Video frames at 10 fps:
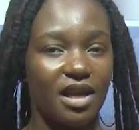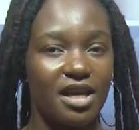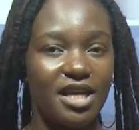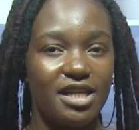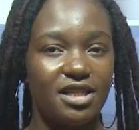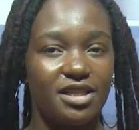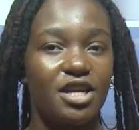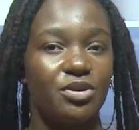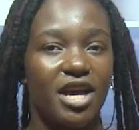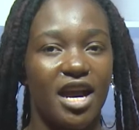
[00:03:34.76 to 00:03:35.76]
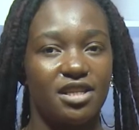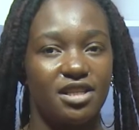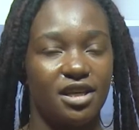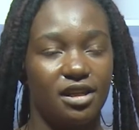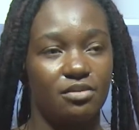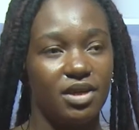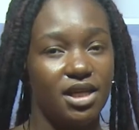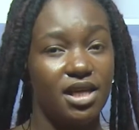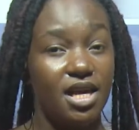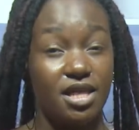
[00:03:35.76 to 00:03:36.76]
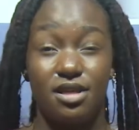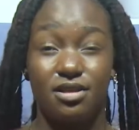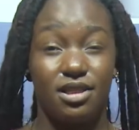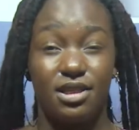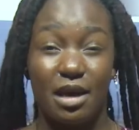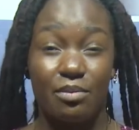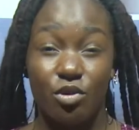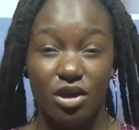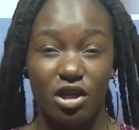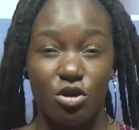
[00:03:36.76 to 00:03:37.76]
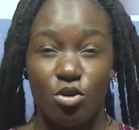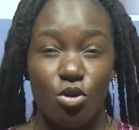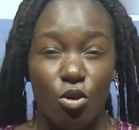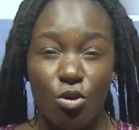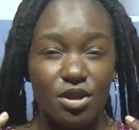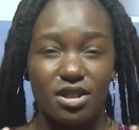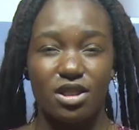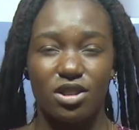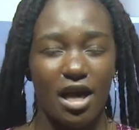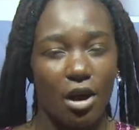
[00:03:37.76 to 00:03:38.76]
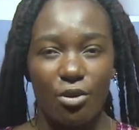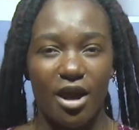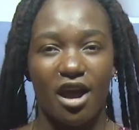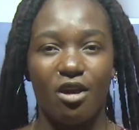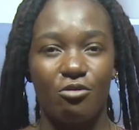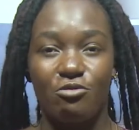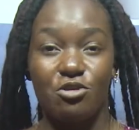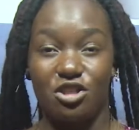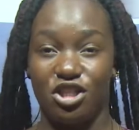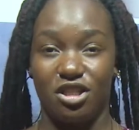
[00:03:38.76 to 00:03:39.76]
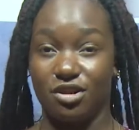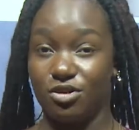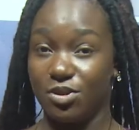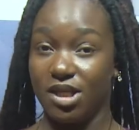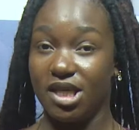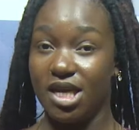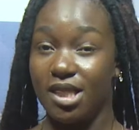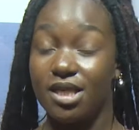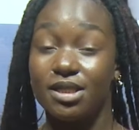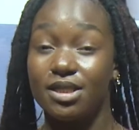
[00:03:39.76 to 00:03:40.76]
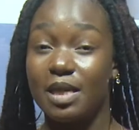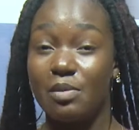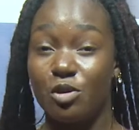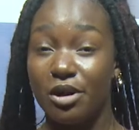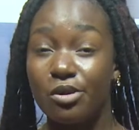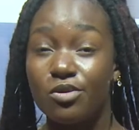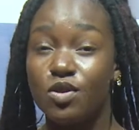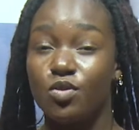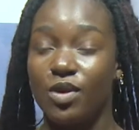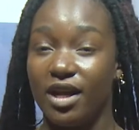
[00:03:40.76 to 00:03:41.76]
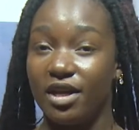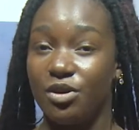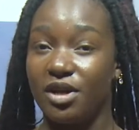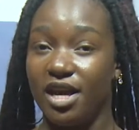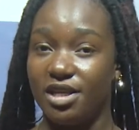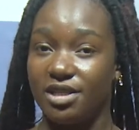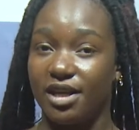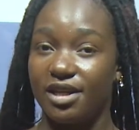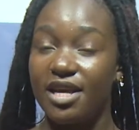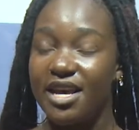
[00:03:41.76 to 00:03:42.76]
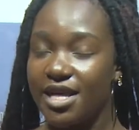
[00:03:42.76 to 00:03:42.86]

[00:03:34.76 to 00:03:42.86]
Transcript: ladies, and you can't tell me this is somebody who isn't aware of what she's doing. This is somebody who is well educated.